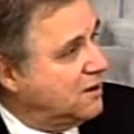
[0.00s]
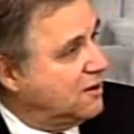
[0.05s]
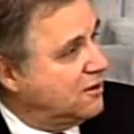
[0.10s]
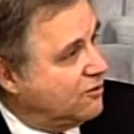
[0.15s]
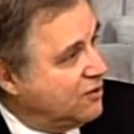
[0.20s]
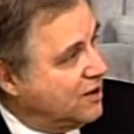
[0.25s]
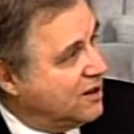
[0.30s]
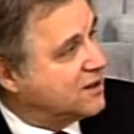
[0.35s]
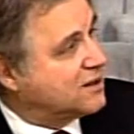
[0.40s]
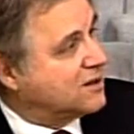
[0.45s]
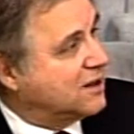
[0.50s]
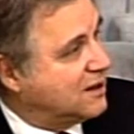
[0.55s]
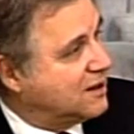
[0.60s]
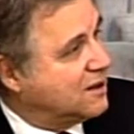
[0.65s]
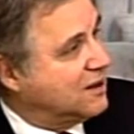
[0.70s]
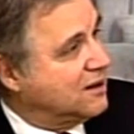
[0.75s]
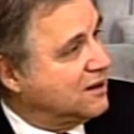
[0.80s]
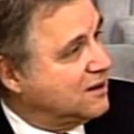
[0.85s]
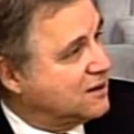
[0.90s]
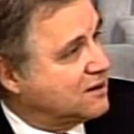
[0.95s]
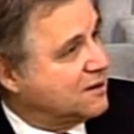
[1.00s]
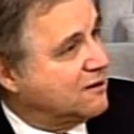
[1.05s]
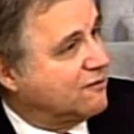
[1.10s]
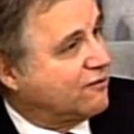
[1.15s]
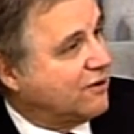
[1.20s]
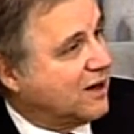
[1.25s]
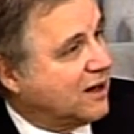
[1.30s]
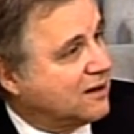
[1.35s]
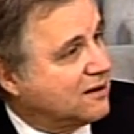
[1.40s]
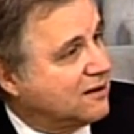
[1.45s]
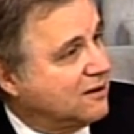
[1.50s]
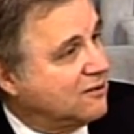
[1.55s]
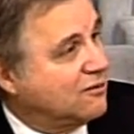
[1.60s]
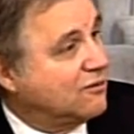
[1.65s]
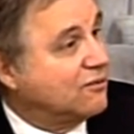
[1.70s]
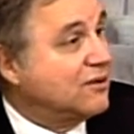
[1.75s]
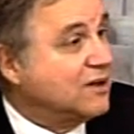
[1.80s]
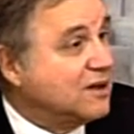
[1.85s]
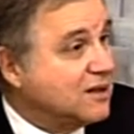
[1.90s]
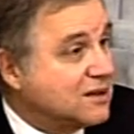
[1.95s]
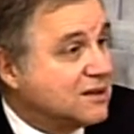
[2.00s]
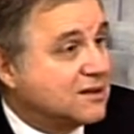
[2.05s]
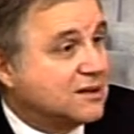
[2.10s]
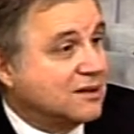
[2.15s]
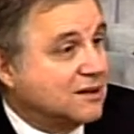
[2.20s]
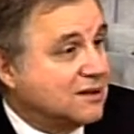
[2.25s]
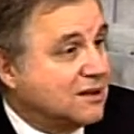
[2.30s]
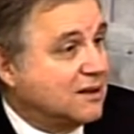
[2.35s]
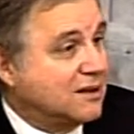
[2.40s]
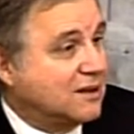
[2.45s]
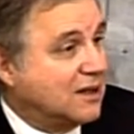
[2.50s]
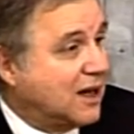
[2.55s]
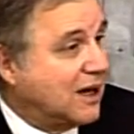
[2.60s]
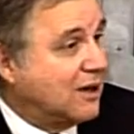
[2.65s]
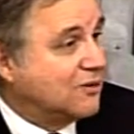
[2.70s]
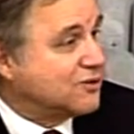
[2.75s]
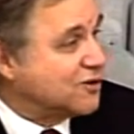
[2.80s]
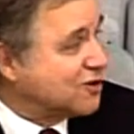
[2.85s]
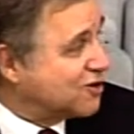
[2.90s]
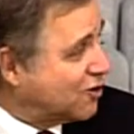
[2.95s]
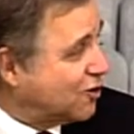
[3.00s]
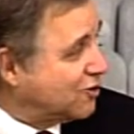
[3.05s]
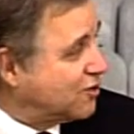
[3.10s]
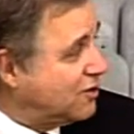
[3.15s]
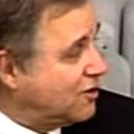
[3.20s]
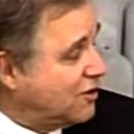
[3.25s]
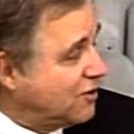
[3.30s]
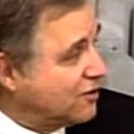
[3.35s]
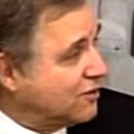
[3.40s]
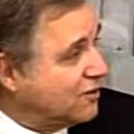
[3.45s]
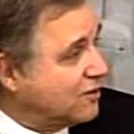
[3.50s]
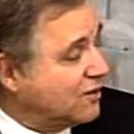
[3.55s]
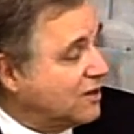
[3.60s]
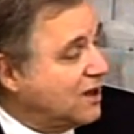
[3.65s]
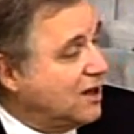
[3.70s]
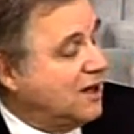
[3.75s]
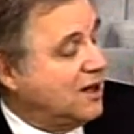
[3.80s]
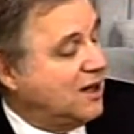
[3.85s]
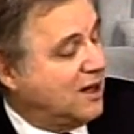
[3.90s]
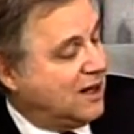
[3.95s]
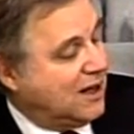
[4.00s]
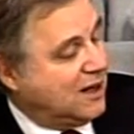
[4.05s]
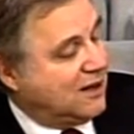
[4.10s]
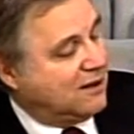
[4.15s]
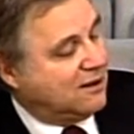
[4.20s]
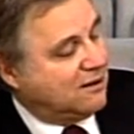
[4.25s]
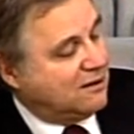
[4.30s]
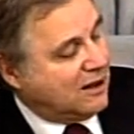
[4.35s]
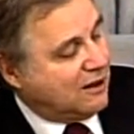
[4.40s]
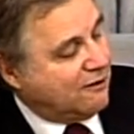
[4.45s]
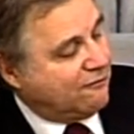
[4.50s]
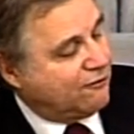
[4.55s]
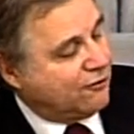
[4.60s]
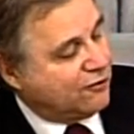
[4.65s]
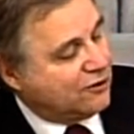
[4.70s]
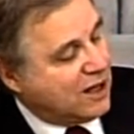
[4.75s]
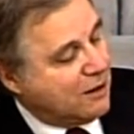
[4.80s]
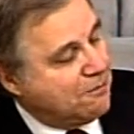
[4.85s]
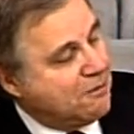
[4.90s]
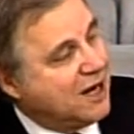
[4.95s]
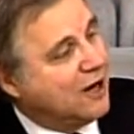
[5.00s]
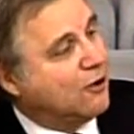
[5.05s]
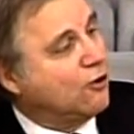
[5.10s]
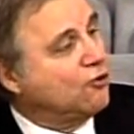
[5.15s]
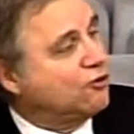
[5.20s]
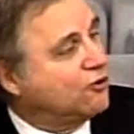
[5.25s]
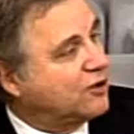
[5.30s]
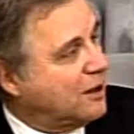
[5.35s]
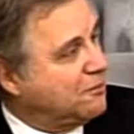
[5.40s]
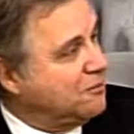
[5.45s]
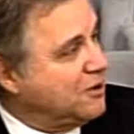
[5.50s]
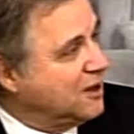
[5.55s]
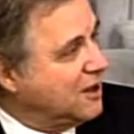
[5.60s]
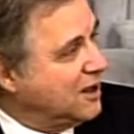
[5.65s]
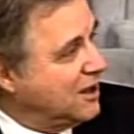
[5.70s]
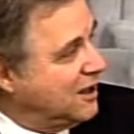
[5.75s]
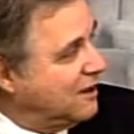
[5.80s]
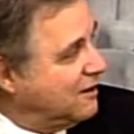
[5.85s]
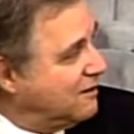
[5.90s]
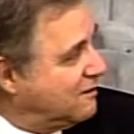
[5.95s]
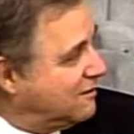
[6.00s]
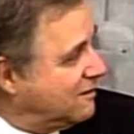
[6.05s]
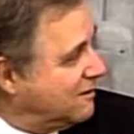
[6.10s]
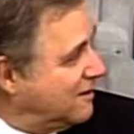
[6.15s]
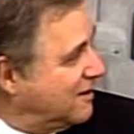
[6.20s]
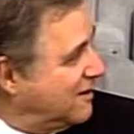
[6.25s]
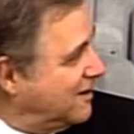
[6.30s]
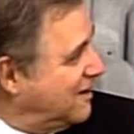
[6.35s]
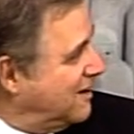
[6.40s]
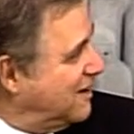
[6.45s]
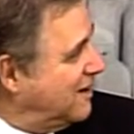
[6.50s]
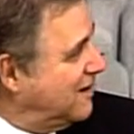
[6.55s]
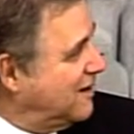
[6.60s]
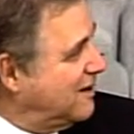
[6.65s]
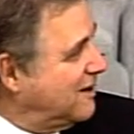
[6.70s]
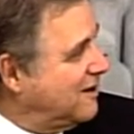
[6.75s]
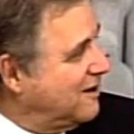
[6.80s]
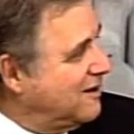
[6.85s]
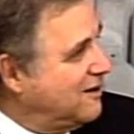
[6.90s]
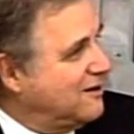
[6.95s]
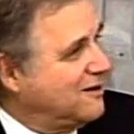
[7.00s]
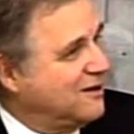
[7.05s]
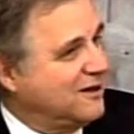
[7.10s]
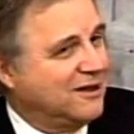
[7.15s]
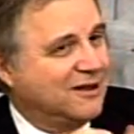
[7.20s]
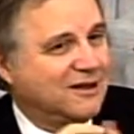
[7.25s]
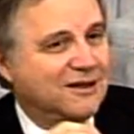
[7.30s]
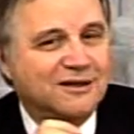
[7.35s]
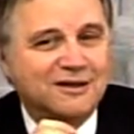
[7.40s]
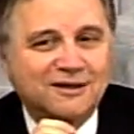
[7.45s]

risk, that is the fact that the house is not in order, and therefore they may contaminate the